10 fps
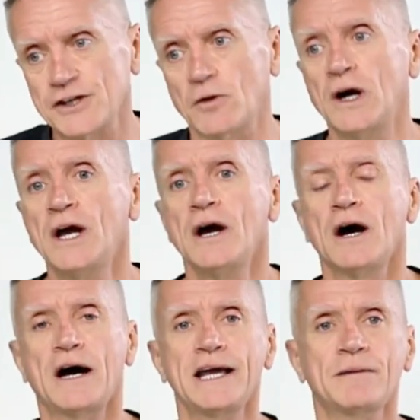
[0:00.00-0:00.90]
So
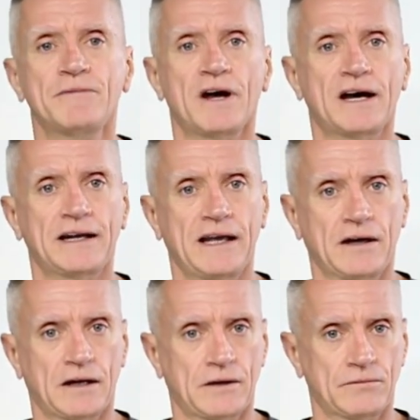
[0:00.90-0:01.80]
I am not
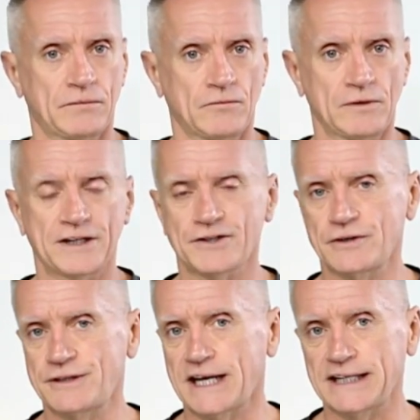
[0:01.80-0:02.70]
a
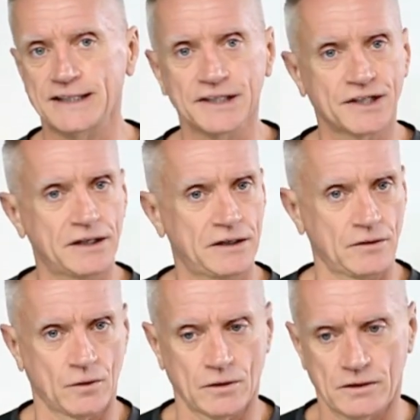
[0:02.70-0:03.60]
registered dietitian
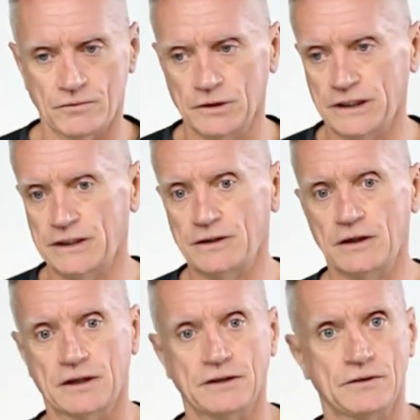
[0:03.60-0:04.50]
or really
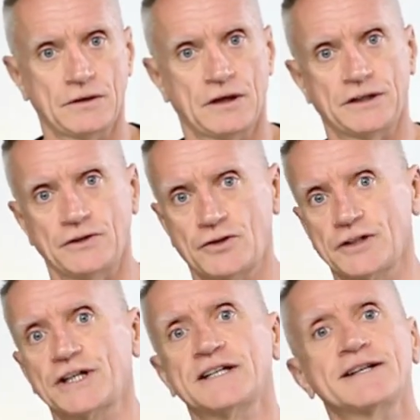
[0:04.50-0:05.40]
a, nu- a
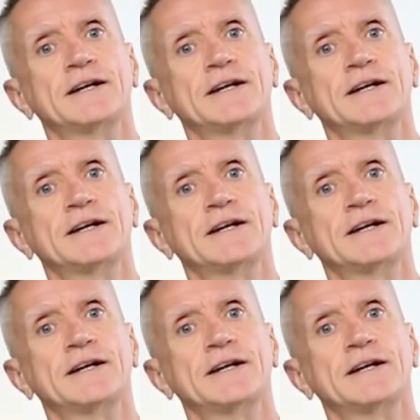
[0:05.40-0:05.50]
nutritionist.